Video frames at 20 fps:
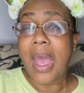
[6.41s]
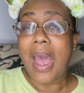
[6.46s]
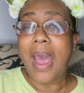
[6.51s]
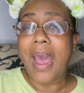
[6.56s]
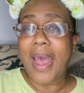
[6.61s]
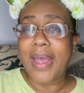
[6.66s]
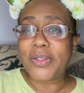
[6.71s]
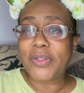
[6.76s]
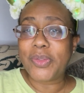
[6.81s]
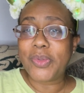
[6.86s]

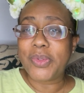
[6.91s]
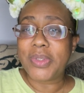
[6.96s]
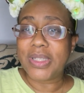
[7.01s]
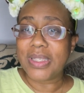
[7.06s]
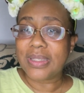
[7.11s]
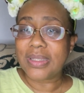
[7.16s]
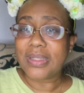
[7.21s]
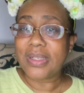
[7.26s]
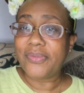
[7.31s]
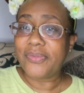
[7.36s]
I do
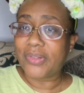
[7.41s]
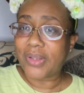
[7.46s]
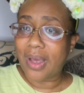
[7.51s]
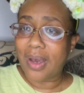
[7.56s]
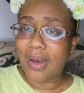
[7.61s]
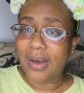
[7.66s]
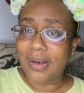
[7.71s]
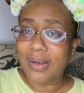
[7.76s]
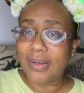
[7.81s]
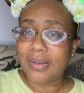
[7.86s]
Disney
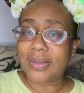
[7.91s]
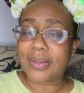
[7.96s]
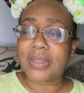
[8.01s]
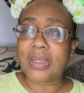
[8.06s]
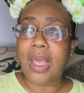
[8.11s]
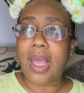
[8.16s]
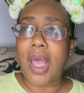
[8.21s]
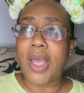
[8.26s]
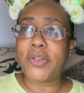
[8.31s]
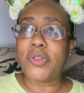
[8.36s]
vlogs,
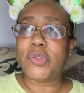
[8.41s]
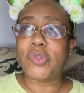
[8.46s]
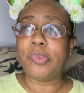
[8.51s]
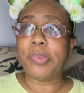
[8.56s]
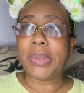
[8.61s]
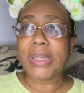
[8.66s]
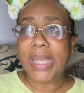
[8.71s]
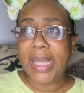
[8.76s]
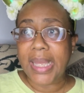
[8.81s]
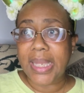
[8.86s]
I do
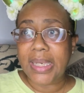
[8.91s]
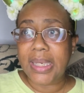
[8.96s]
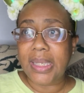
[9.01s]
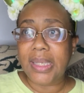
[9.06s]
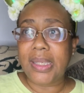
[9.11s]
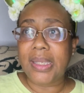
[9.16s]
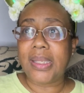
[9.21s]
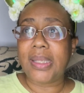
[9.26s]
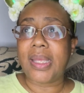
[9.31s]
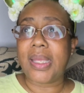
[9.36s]

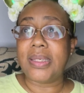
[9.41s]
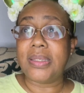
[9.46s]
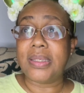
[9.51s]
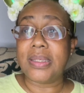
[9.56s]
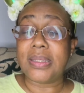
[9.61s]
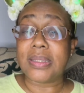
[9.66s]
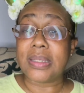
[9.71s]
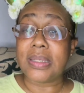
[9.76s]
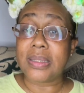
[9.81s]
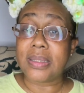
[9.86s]
planning and
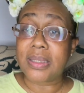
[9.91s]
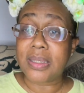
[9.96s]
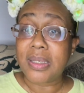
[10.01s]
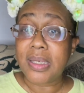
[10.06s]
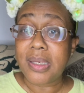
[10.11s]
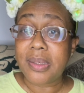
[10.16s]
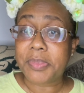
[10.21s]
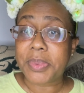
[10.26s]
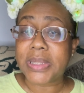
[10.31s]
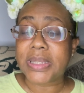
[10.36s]
Disney
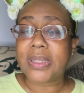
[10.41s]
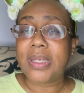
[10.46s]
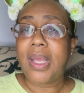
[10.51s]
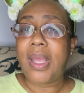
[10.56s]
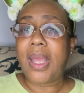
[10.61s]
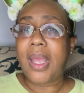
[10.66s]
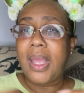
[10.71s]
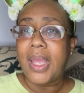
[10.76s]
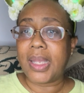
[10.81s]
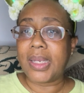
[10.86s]
tips,
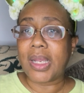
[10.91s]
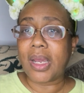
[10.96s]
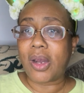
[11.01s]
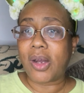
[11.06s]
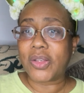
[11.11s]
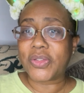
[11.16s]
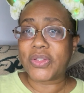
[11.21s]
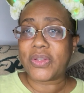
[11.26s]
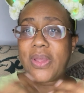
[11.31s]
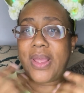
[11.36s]
and I
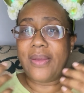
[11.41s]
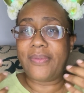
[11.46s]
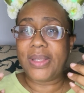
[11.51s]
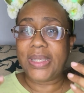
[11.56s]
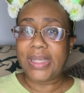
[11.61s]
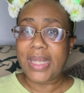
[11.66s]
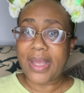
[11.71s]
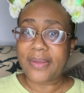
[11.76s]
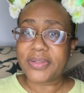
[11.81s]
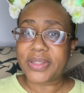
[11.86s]
also have a
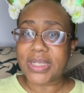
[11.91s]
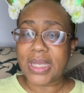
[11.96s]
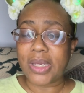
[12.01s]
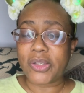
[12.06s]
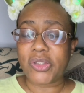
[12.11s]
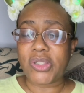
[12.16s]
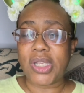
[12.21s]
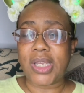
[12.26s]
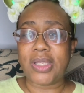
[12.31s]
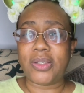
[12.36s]
lifestyle
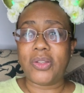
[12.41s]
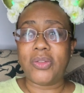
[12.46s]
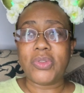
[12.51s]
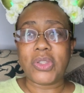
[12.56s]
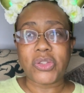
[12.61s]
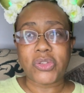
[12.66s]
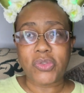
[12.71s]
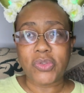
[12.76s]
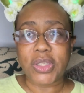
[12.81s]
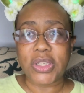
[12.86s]
channel
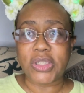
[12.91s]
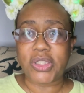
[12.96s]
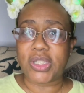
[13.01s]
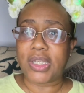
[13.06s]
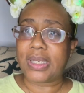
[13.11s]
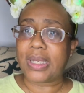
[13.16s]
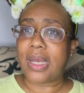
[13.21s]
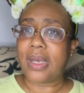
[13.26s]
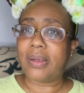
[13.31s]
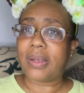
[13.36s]
that you can
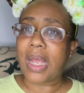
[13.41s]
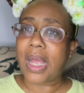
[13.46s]
check out.